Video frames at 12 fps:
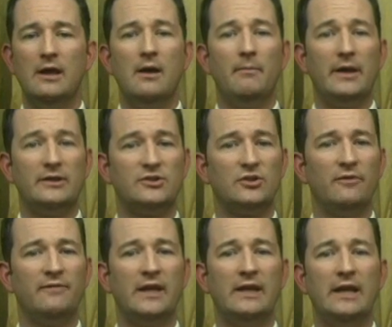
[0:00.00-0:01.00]
by
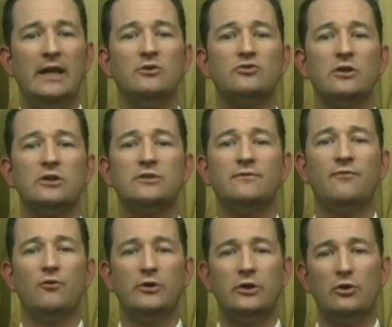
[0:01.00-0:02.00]
serving an interest
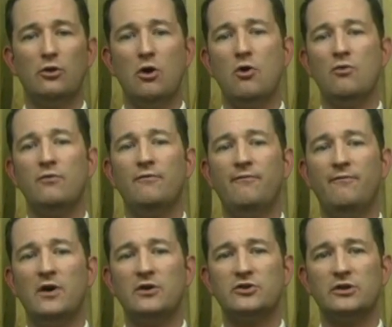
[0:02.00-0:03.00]
for your own
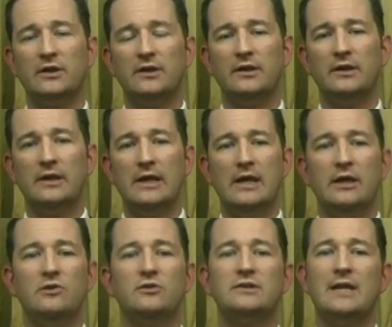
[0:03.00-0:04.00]
function,
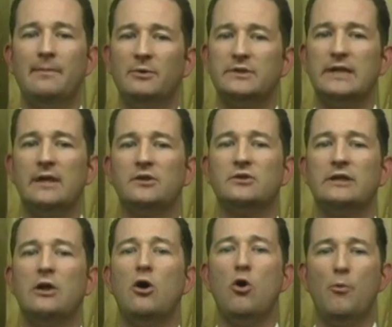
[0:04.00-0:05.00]
you
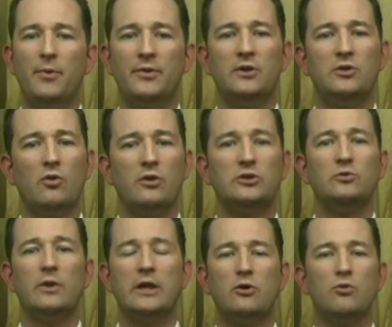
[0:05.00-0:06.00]
simultaneously open the door
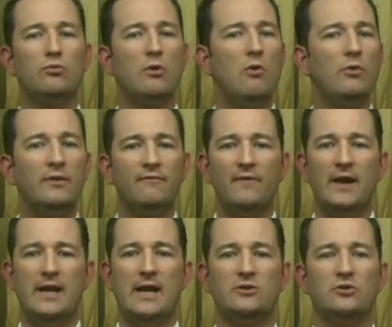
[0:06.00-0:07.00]
to a growing
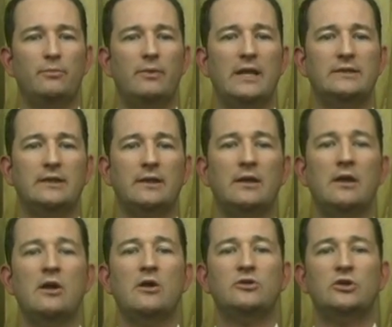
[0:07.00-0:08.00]
financial blessing
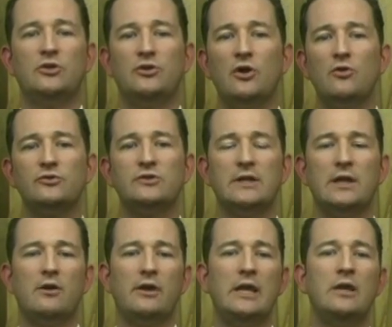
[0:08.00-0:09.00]
to those that
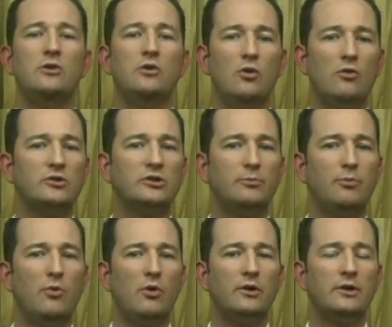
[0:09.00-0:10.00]
are in your
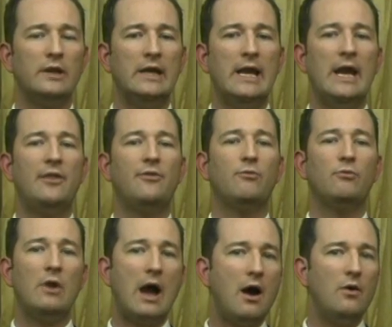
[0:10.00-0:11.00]
support and
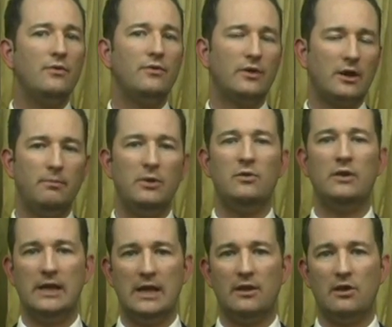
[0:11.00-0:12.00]
throughout the
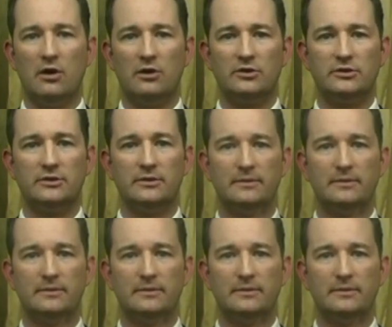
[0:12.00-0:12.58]
community at large.